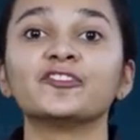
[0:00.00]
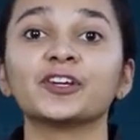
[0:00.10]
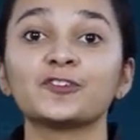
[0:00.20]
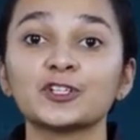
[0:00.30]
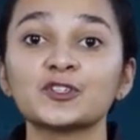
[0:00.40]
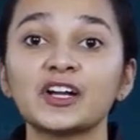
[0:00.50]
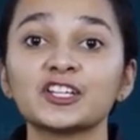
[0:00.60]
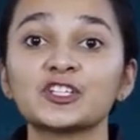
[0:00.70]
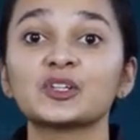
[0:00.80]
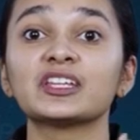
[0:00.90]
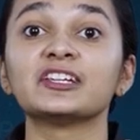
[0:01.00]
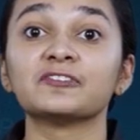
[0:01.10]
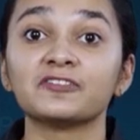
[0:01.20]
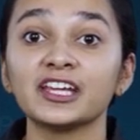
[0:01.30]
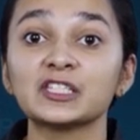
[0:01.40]
we have also understood the
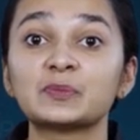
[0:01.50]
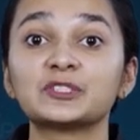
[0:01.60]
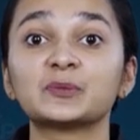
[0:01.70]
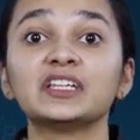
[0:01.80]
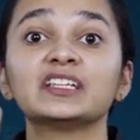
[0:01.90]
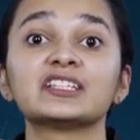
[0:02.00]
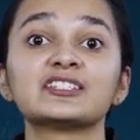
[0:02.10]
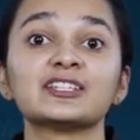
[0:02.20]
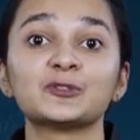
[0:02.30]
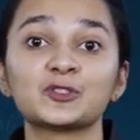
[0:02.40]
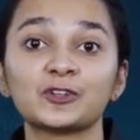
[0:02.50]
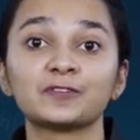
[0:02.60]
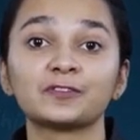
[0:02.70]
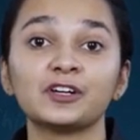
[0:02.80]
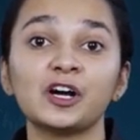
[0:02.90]
difference between dissolution
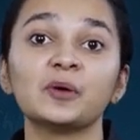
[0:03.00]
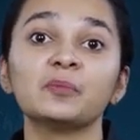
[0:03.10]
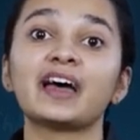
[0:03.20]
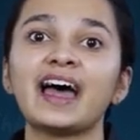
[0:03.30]
of a firm